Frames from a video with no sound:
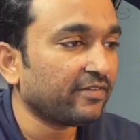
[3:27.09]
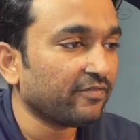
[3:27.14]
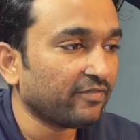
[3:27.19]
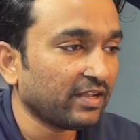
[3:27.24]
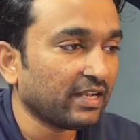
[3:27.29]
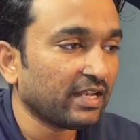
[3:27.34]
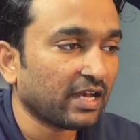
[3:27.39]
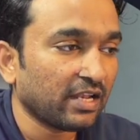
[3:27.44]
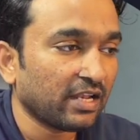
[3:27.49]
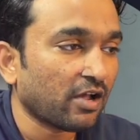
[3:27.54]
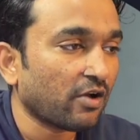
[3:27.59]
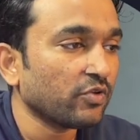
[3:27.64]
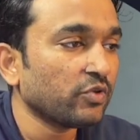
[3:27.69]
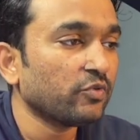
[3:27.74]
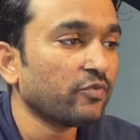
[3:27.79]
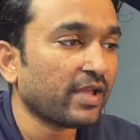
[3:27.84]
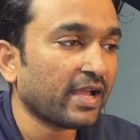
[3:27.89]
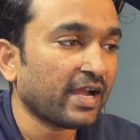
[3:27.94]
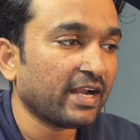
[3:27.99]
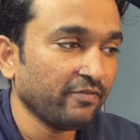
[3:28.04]
will allow you
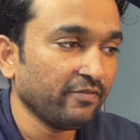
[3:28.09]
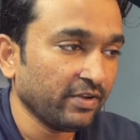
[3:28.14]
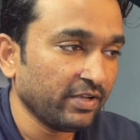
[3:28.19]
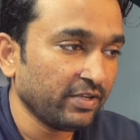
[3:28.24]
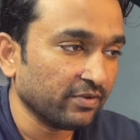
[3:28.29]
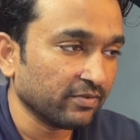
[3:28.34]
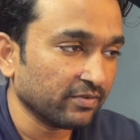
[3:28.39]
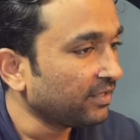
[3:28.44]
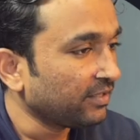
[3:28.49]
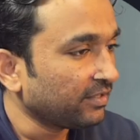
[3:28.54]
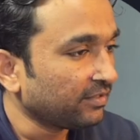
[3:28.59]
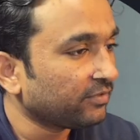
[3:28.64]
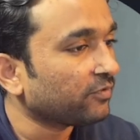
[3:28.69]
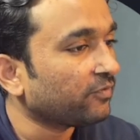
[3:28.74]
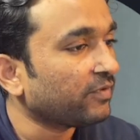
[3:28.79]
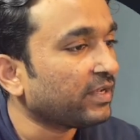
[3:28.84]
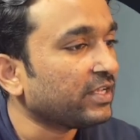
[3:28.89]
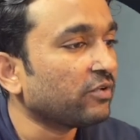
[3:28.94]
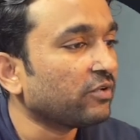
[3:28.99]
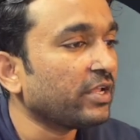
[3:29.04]
to add videos. So
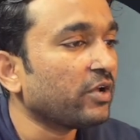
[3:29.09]
when you click